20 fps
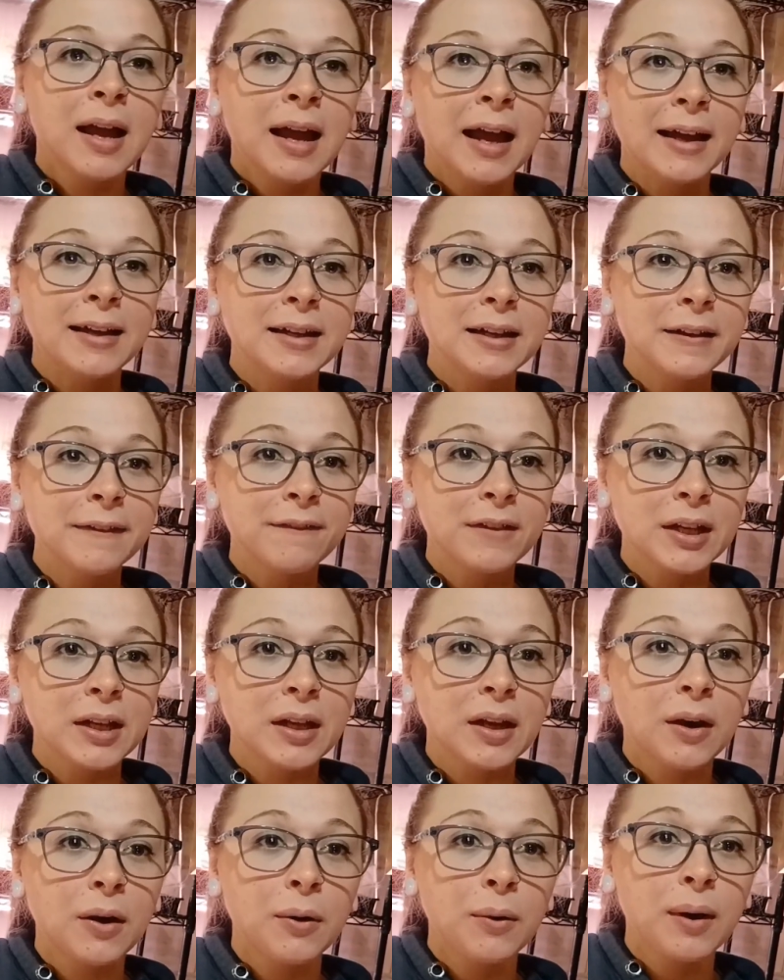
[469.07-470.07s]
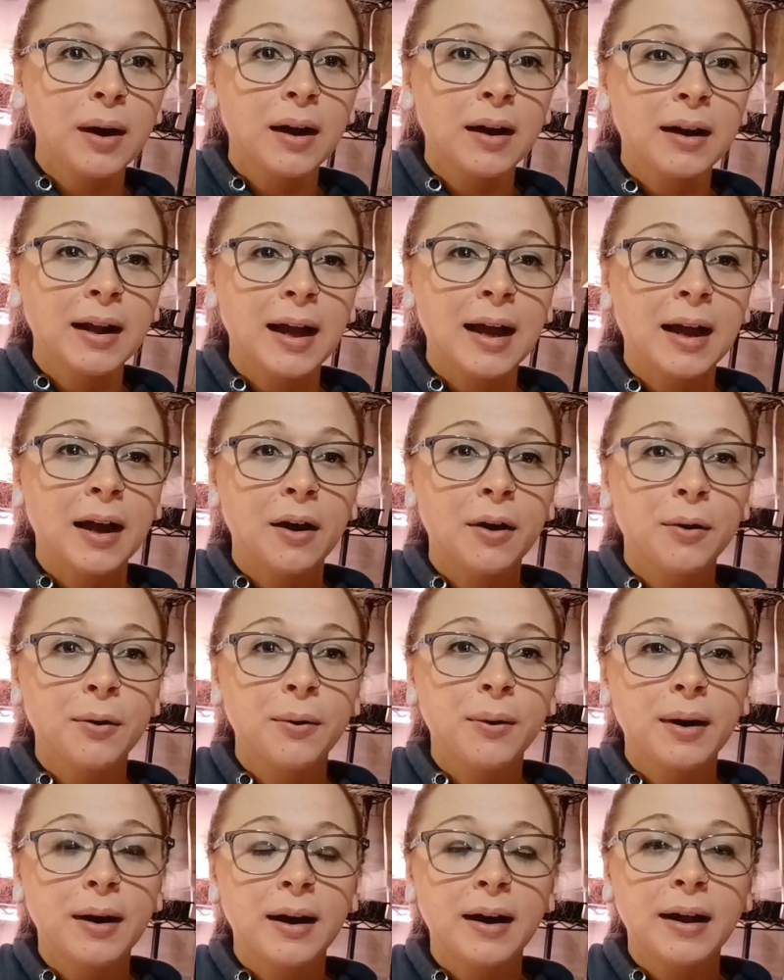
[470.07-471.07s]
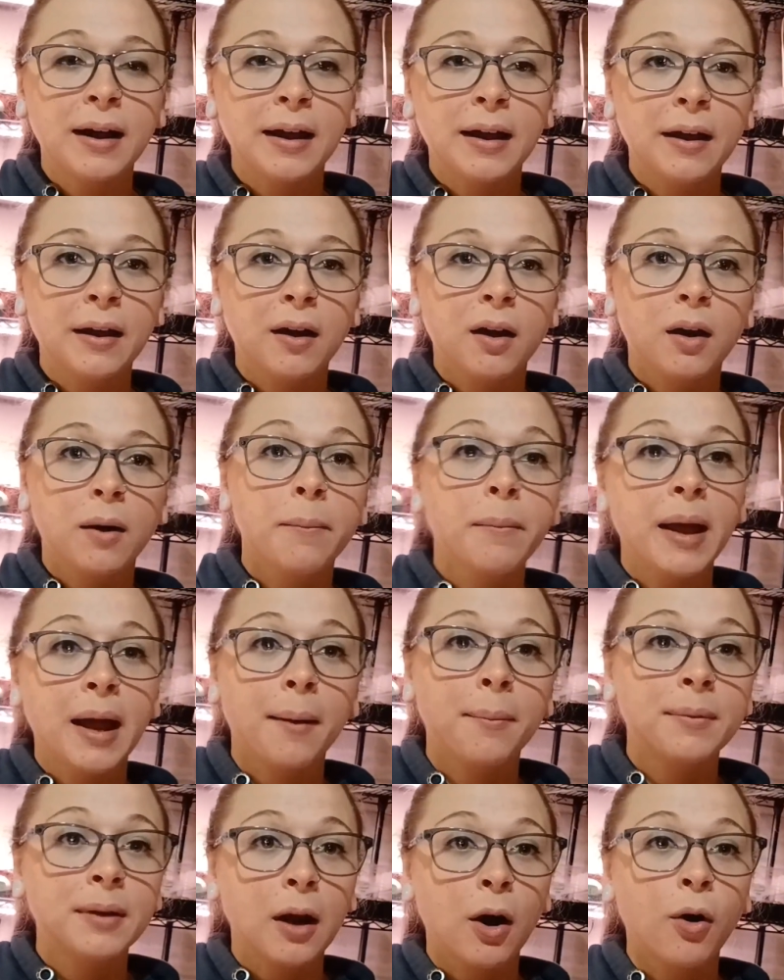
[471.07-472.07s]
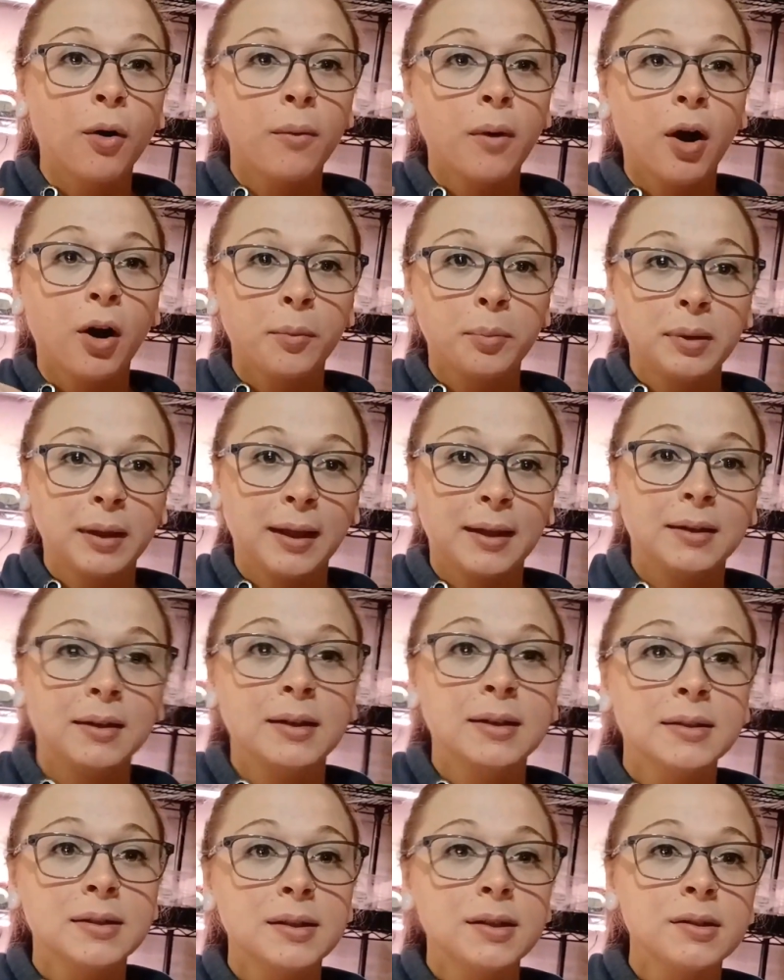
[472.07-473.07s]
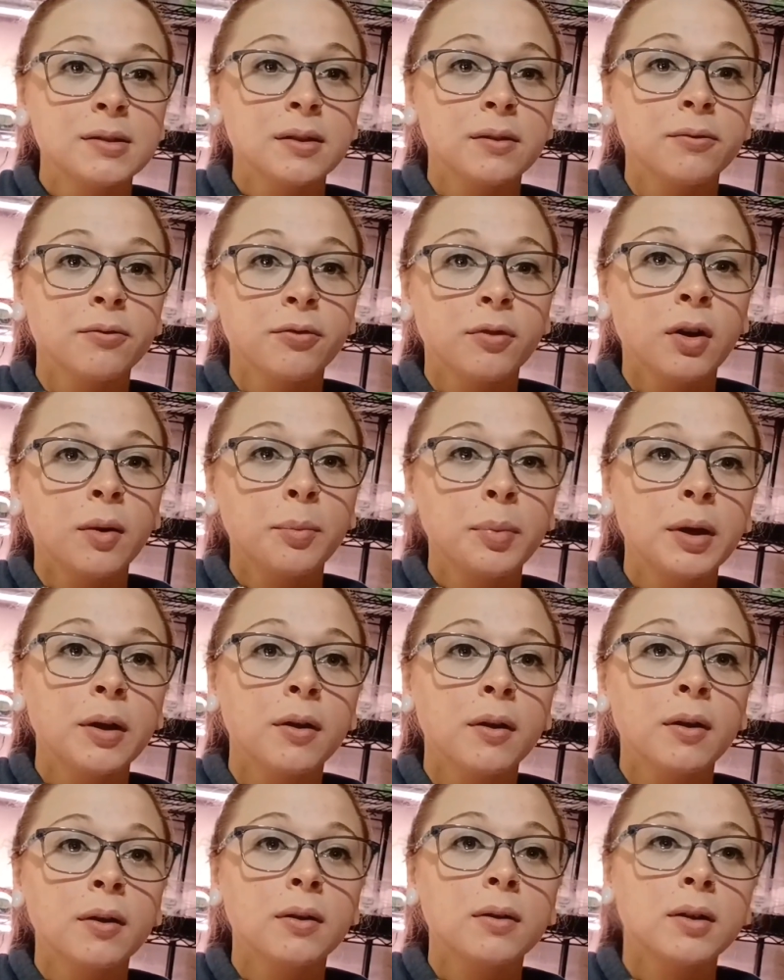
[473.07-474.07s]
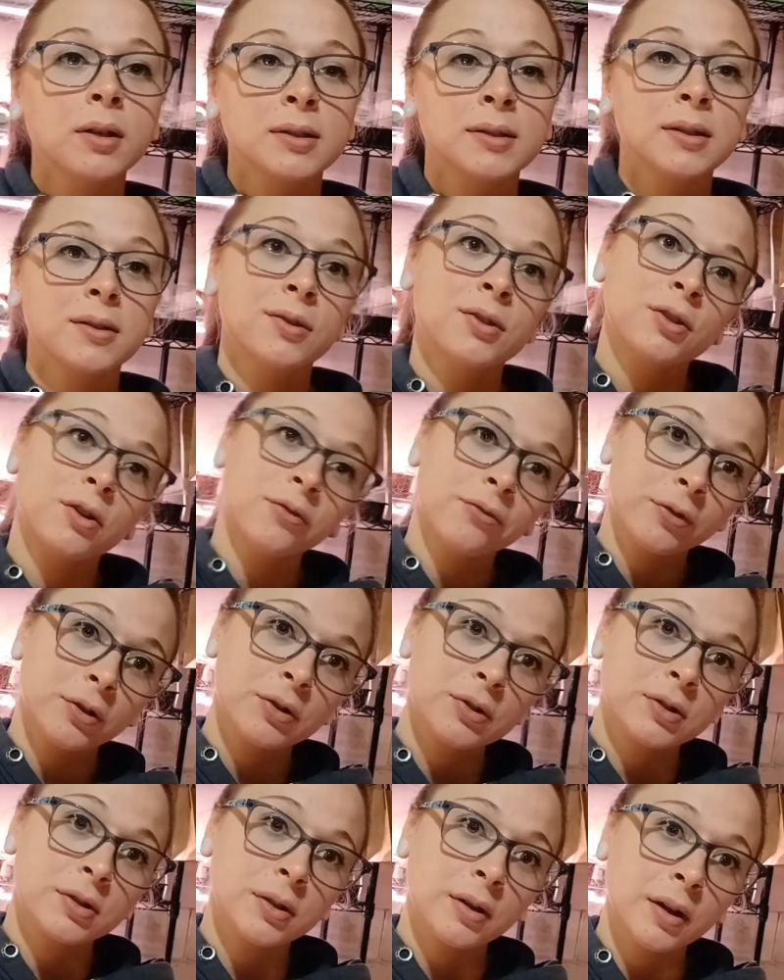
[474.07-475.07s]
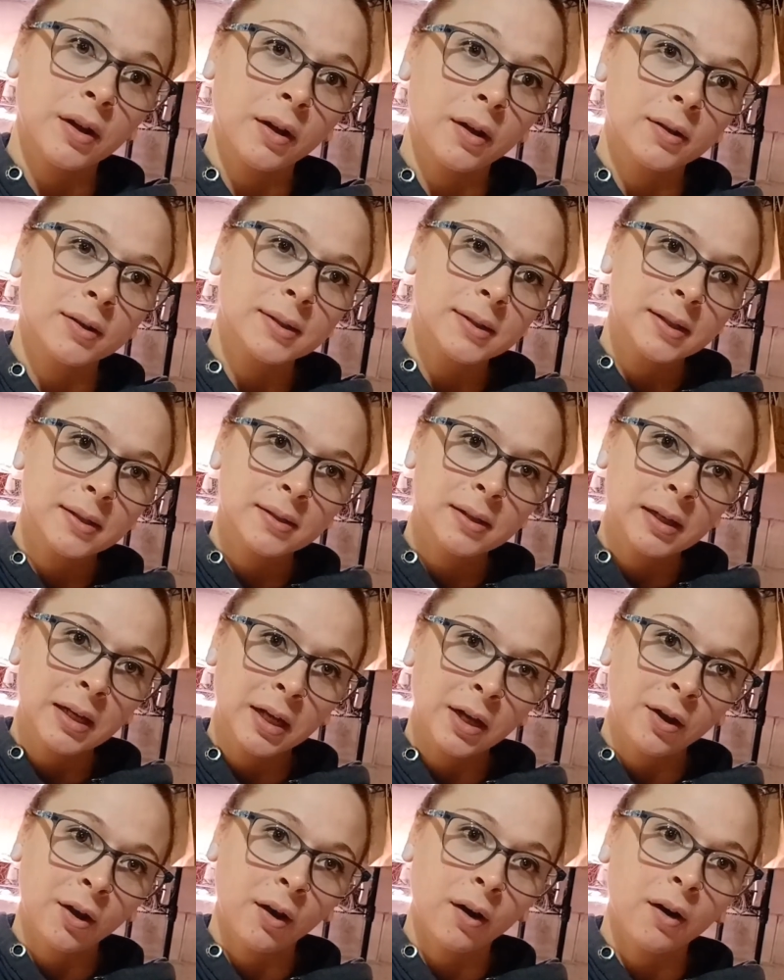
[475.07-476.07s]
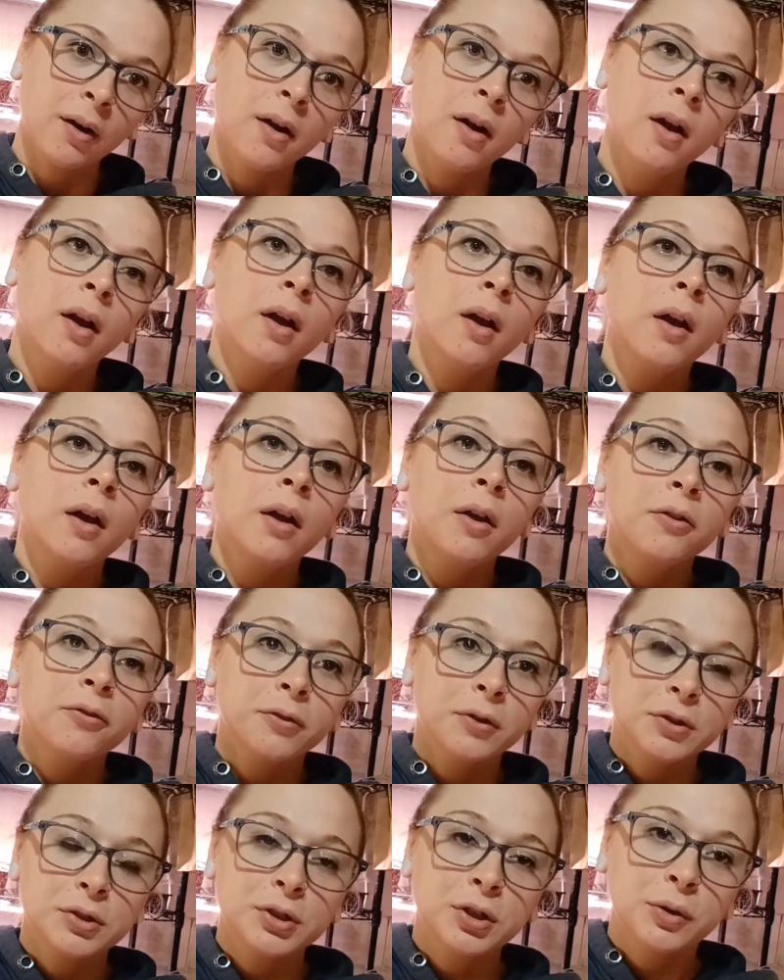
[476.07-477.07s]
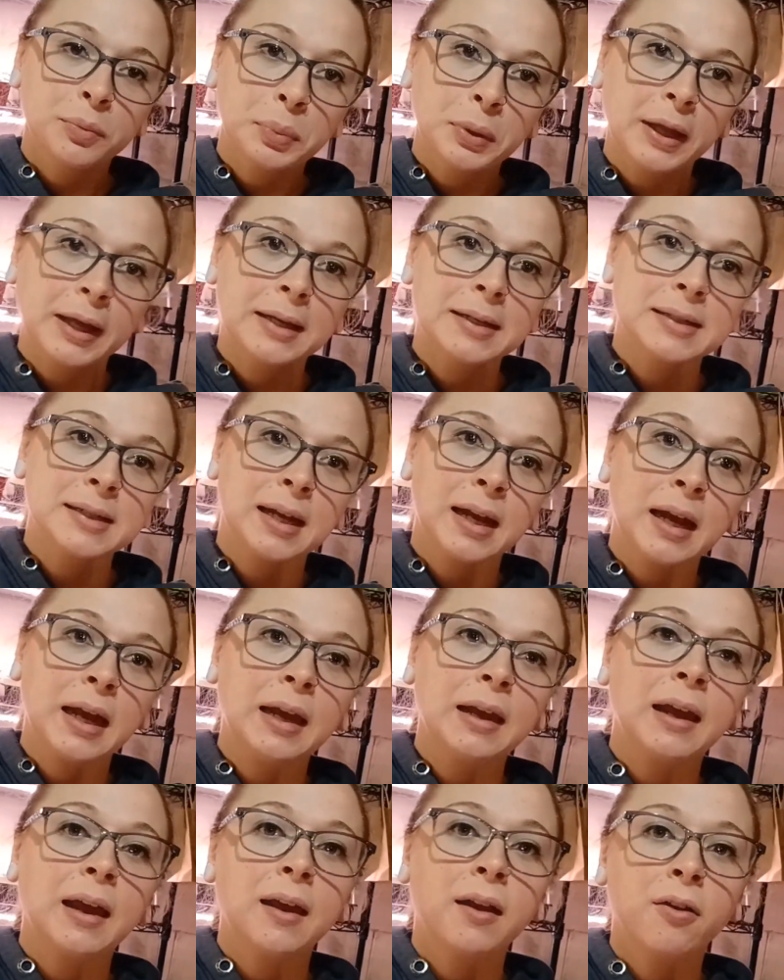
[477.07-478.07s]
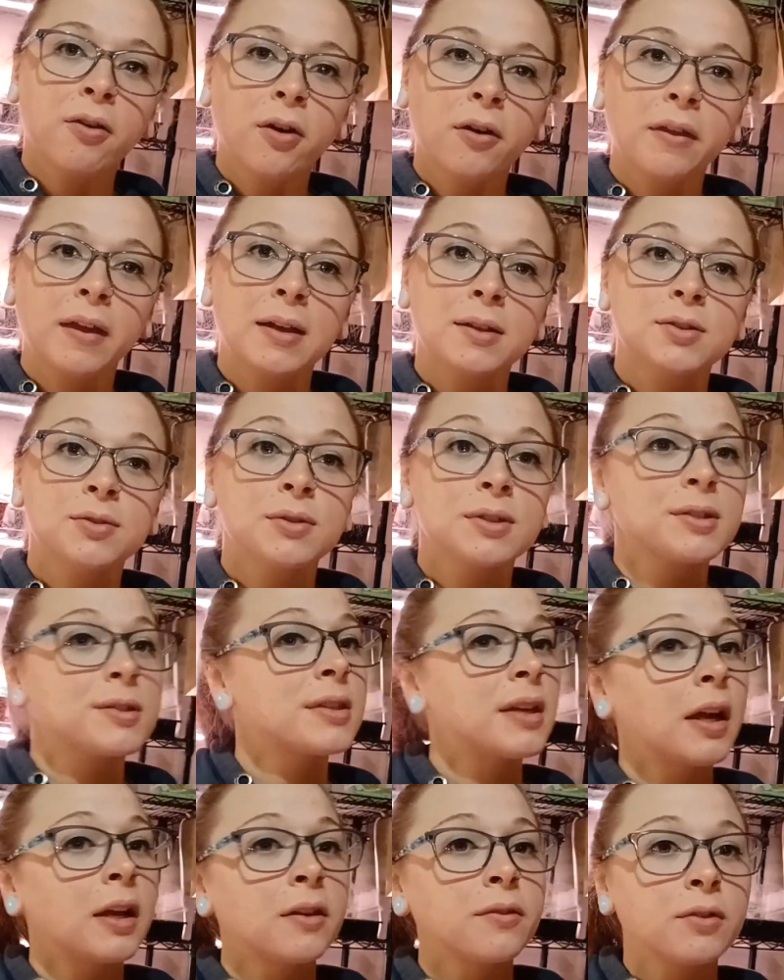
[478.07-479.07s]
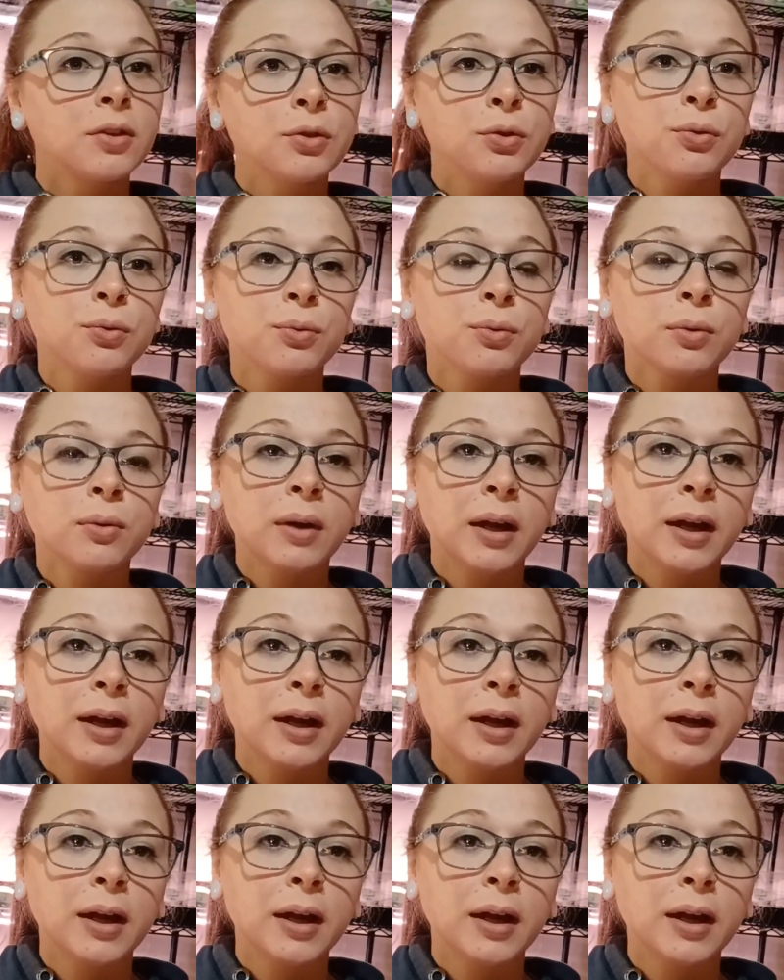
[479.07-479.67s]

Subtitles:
I did a video on how I mapped out our planting season for up here, because this is our first season here. First year planting and all that, so this is kind of a new